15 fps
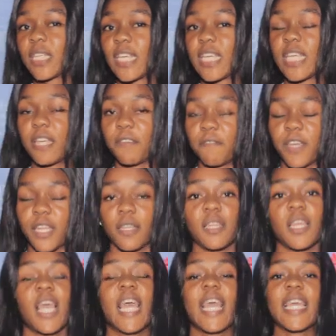didn't give in,
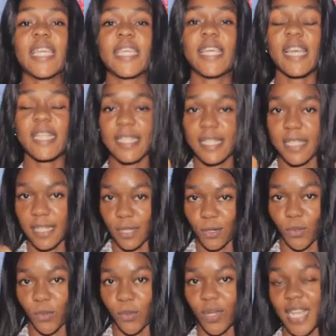yes,
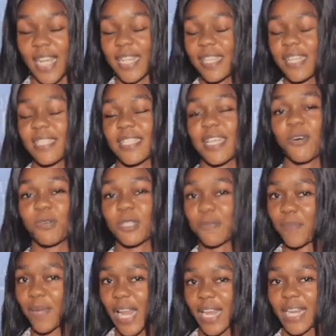still, this girl
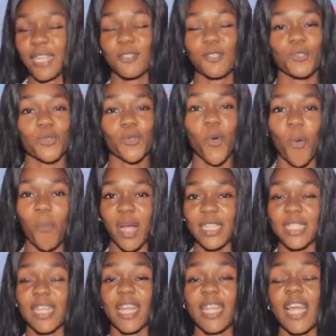was planning so
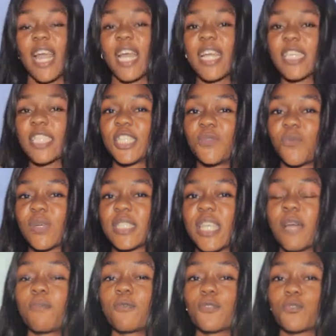much that she was
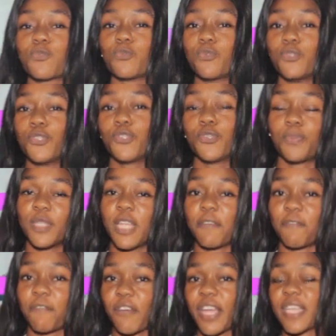able to dupe
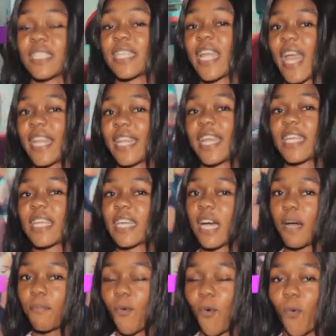the friend and then
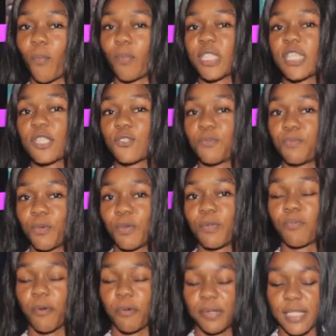come home just to be
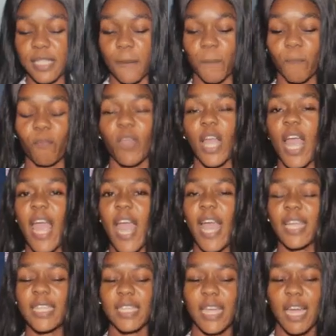with Maurice.
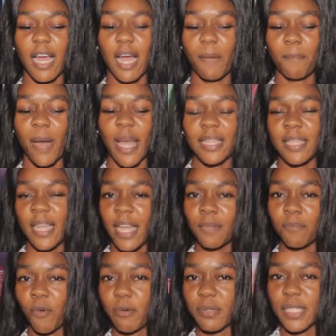And by
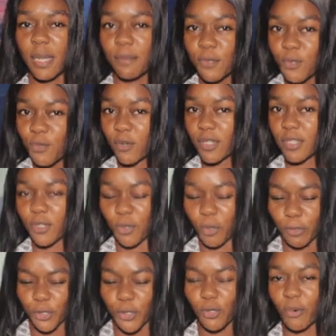then, Maurice too was, you
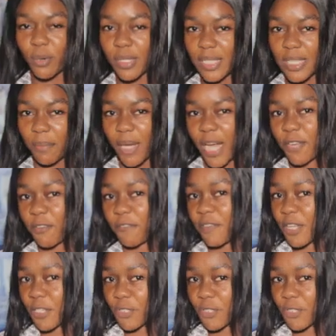know, showing some kind of